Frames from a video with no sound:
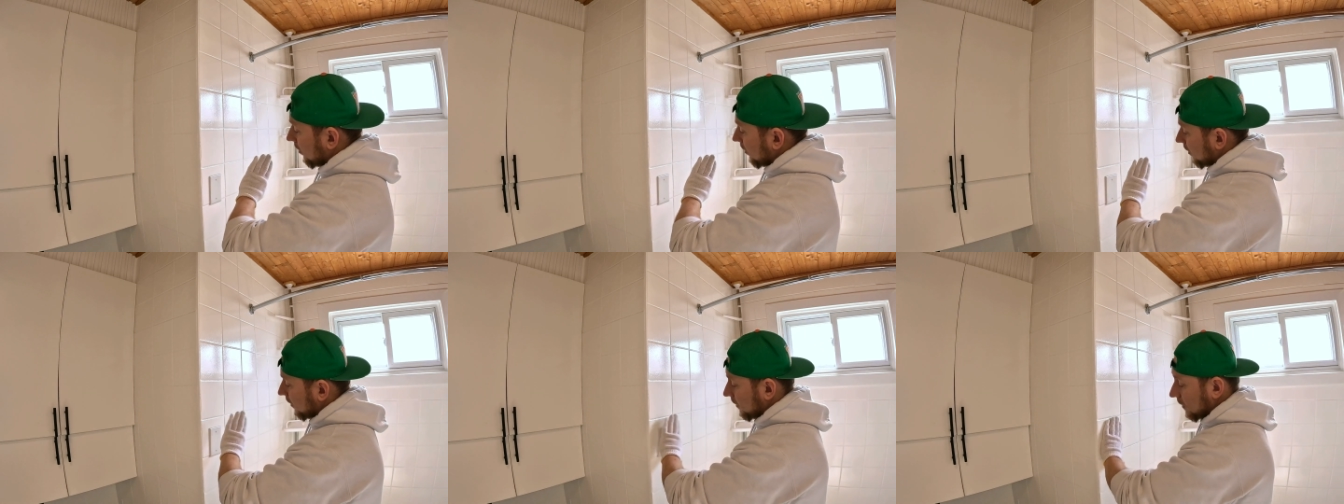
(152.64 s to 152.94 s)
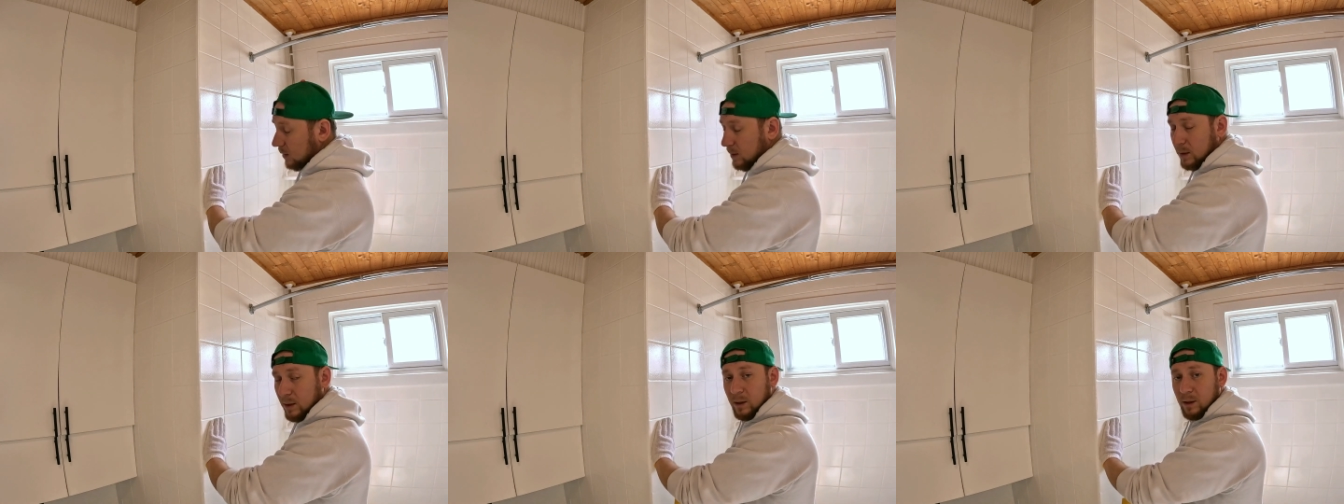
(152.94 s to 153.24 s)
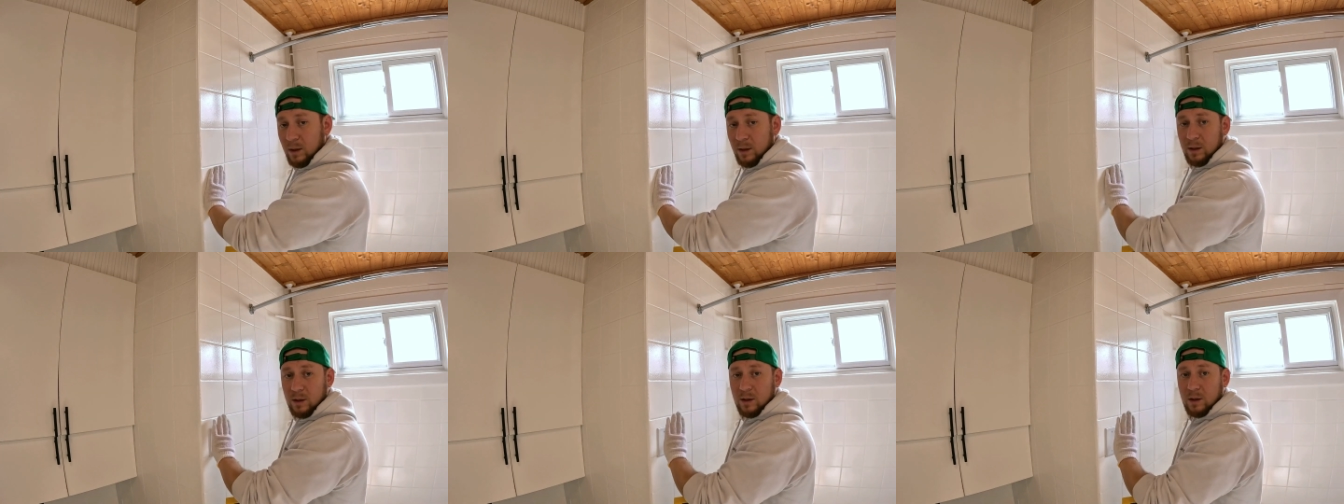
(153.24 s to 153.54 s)
this
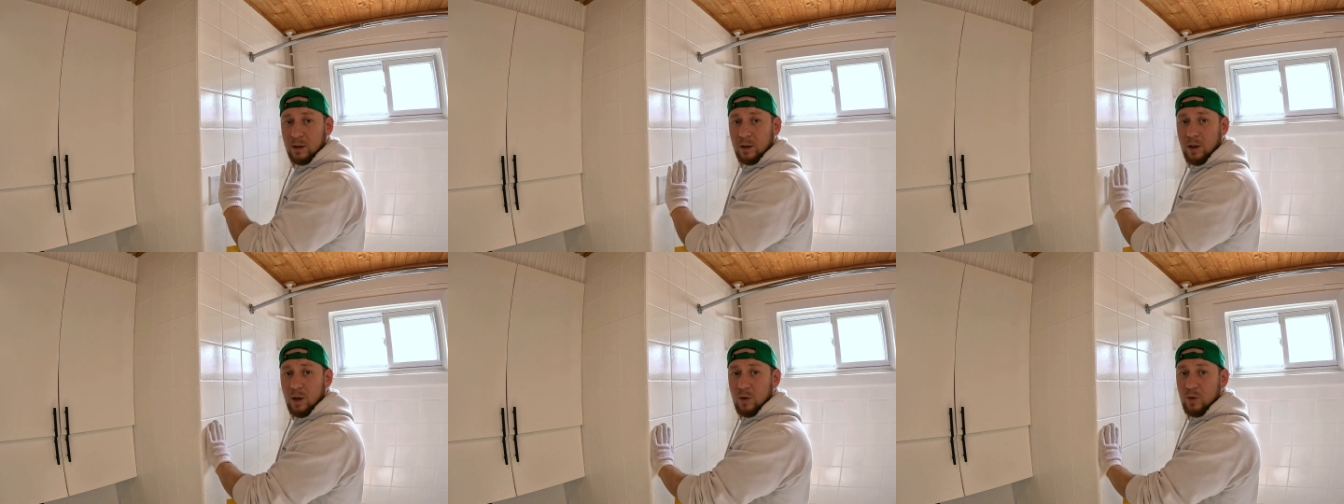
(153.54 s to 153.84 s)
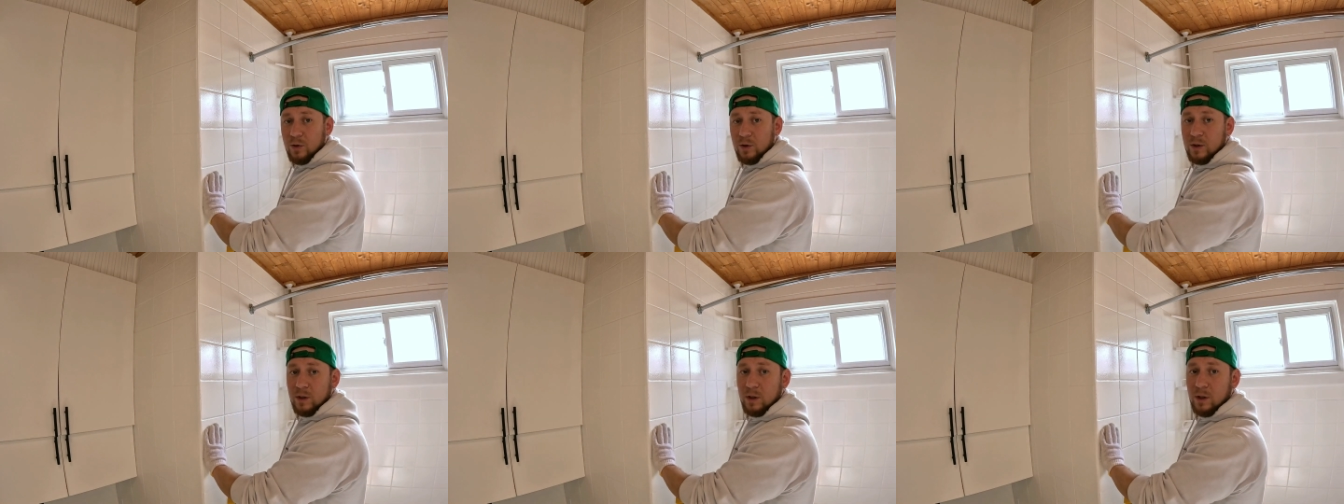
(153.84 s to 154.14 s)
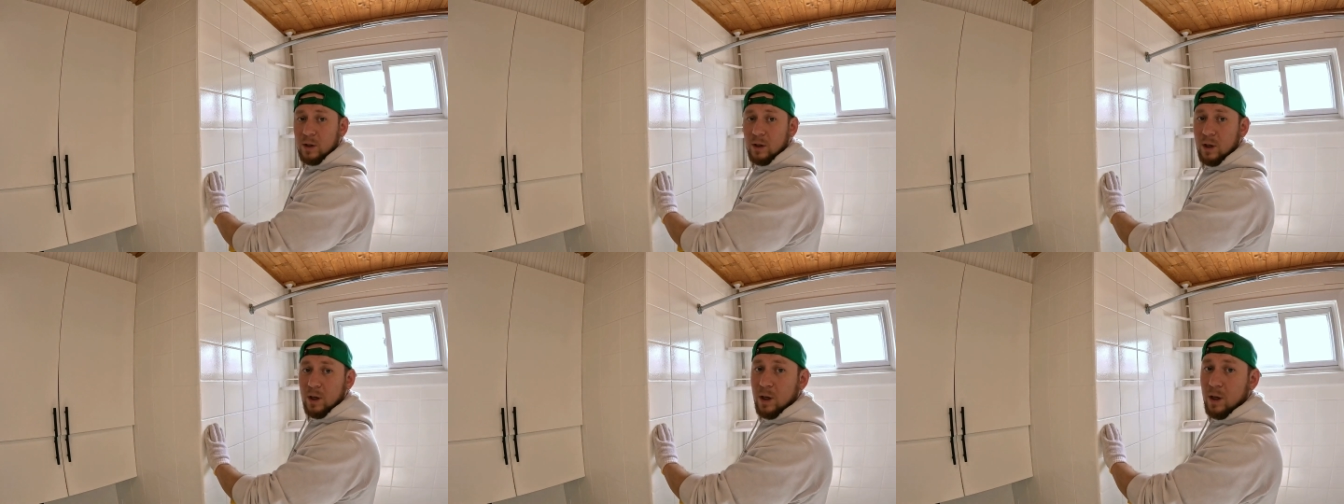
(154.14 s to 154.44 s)
is closed.
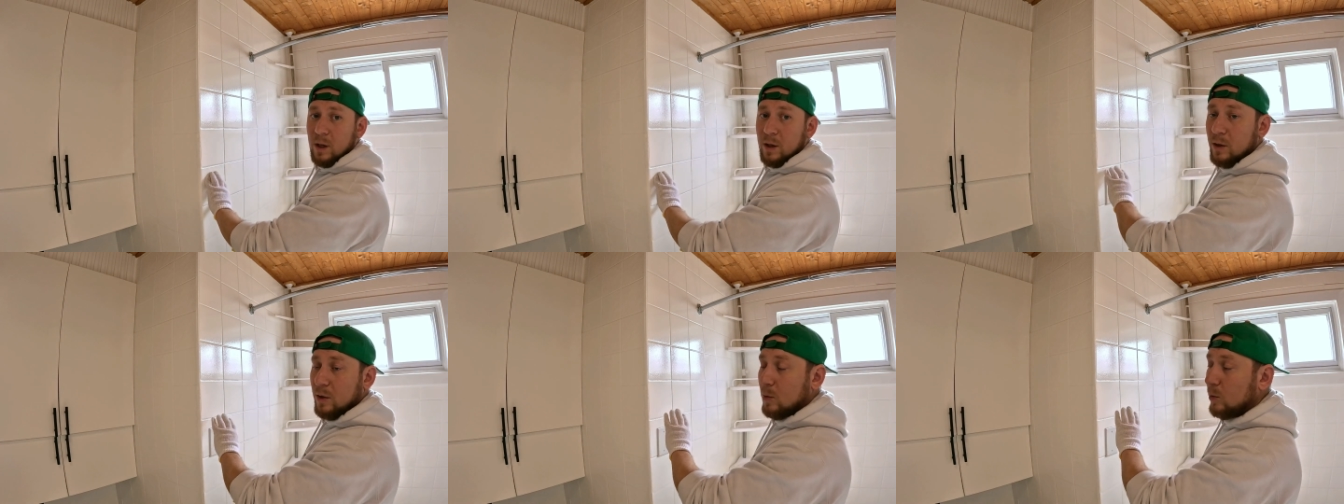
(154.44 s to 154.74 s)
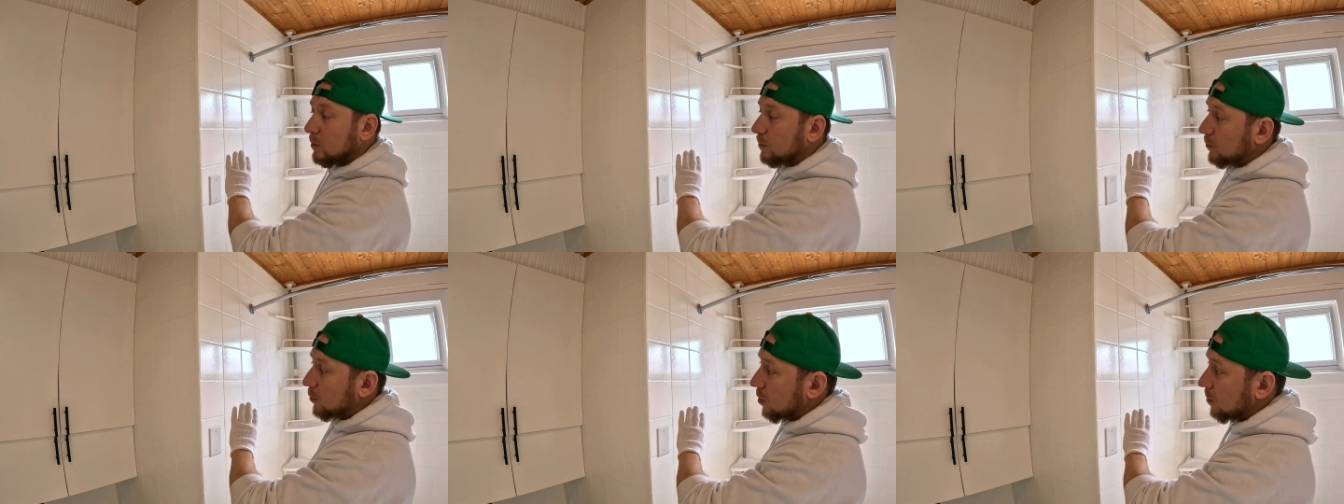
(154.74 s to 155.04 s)
You would